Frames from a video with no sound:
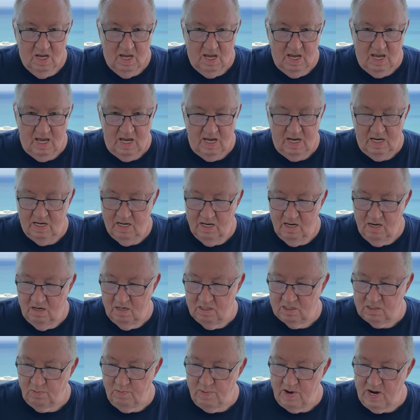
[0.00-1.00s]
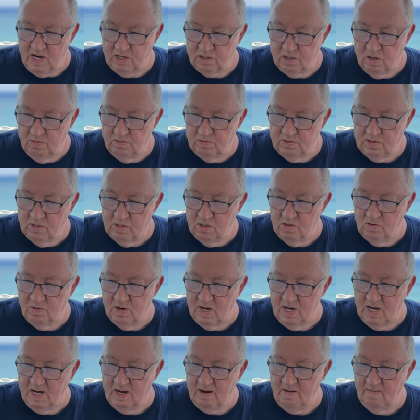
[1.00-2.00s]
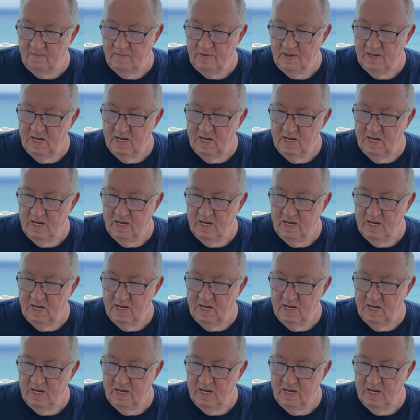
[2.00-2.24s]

and here's the bathroom to the right.